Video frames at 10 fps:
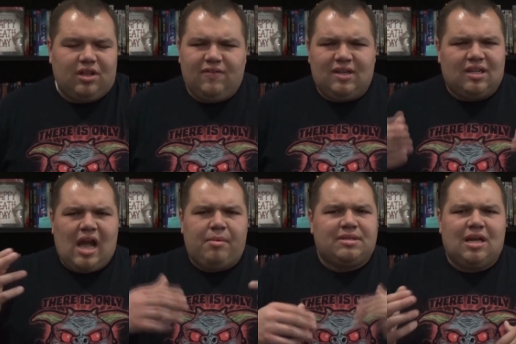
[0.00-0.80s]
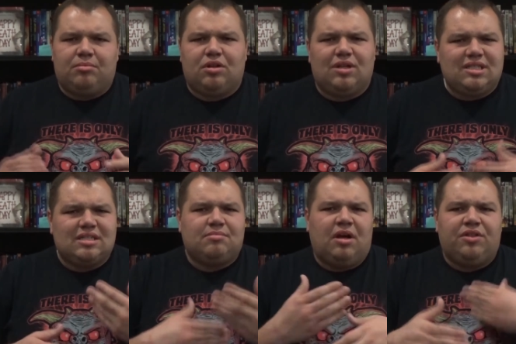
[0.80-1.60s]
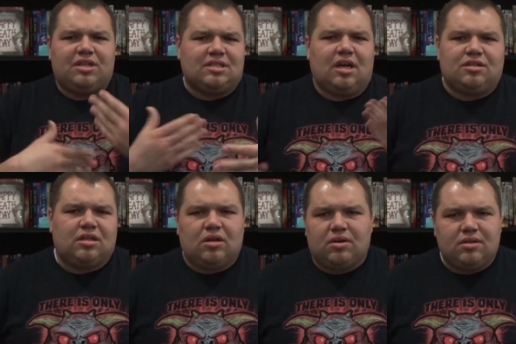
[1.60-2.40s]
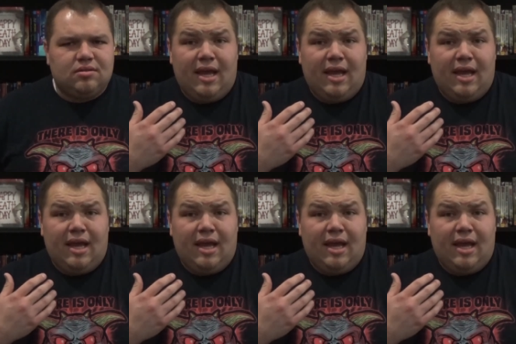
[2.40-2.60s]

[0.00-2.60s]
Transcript: Leave it in the comments down below. Let's get some healthy discussion going.